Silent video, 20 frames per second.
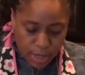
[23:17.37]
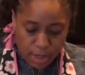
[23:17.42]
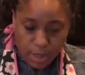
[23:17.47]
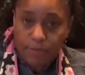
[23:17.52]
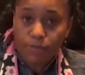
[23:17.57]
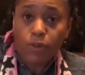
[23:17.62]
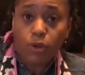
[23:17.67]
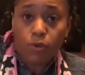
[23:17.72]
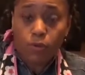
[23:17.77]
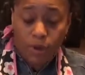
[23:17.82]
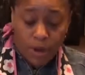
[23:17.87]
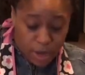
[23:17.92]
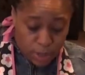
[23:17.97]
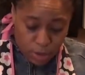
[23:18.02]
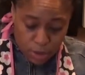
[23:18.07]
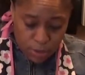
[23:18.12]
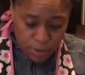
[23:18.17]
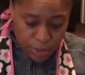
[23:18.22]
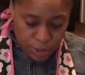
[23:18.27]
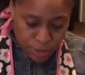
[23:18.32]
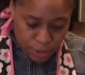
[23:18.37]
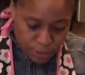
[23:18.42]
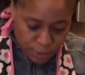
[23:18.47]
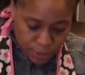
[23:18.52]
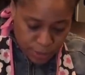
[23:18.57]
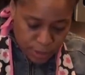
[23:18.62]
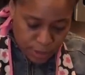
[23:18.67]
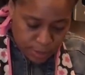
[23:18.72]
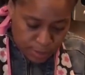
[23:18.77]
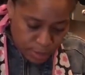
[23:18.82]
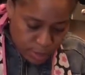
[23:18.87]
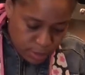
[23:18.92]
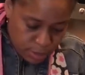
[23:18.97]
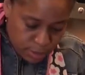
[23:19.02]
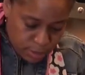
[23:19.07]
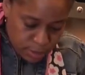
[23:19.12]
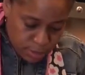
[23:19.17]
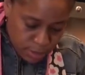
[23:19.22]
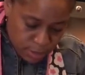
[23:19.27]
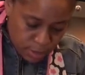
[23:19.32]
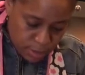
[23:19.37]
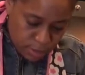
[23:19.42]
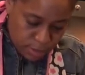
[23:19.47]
I had left over I can always use for something else.